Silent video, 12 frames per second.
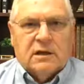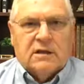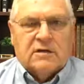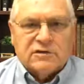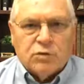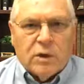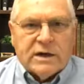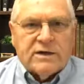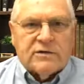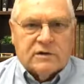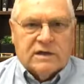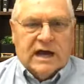There is
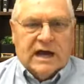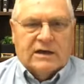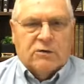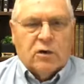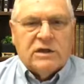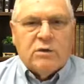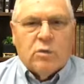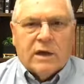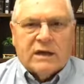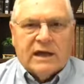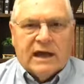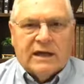one God, only
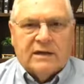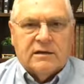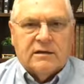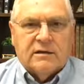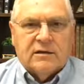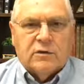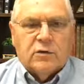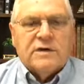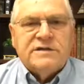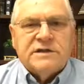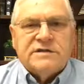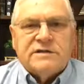one God, who
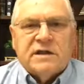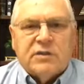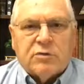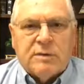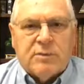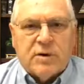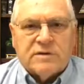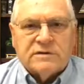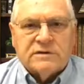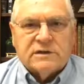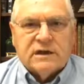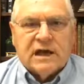exists in three
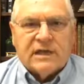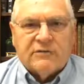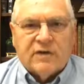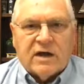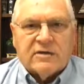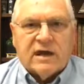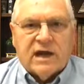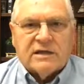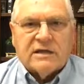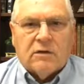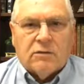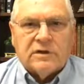persons, God the Father, God
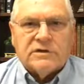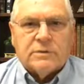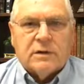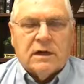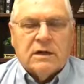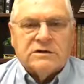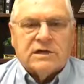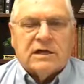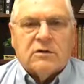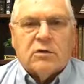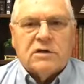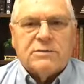the Holy Son,
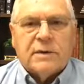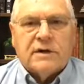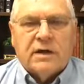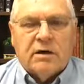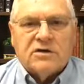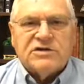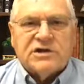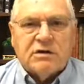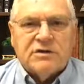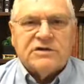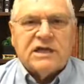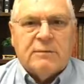and Holy Spirit, and they all
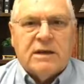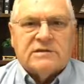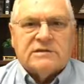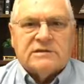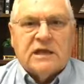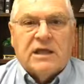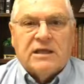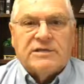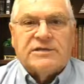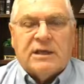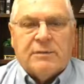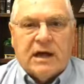share the same essence, the
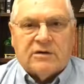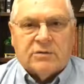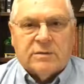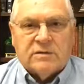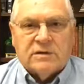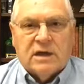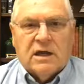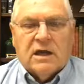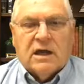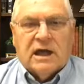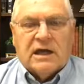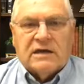same attributes.
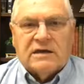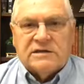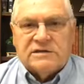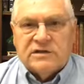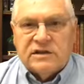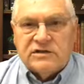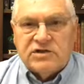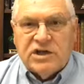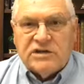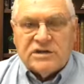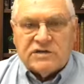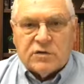And it is in
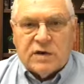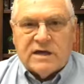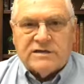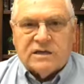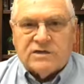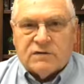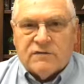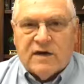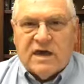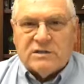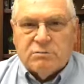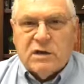Jesus Christ that your
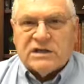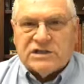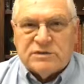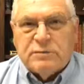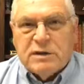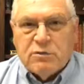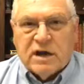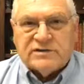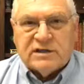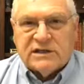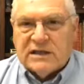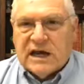faith must be
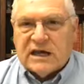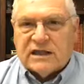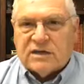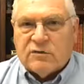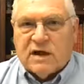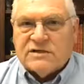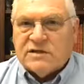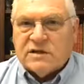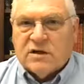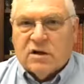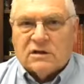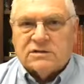resting, not in the Christ of the
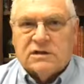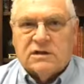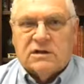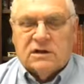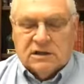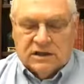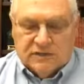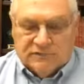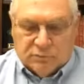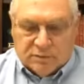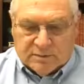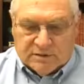cults, if
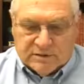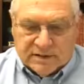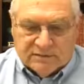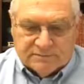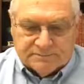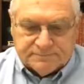you want to be saved.